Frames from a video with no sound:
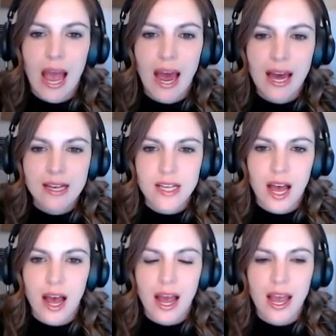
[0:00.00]
As
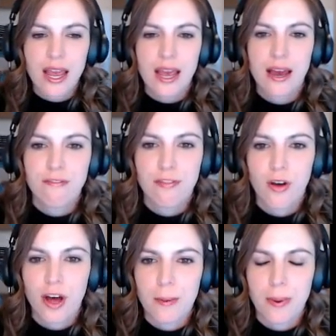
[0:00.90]
I have
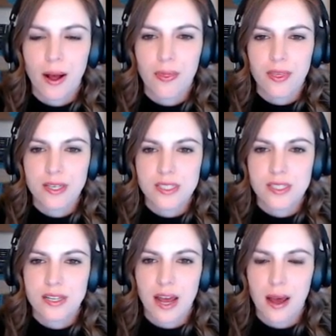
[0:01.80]
thought about this
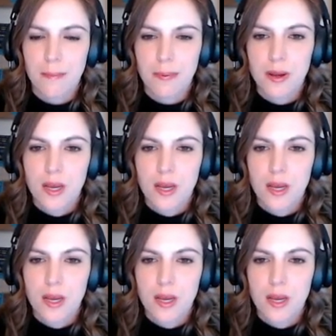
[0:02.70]
step,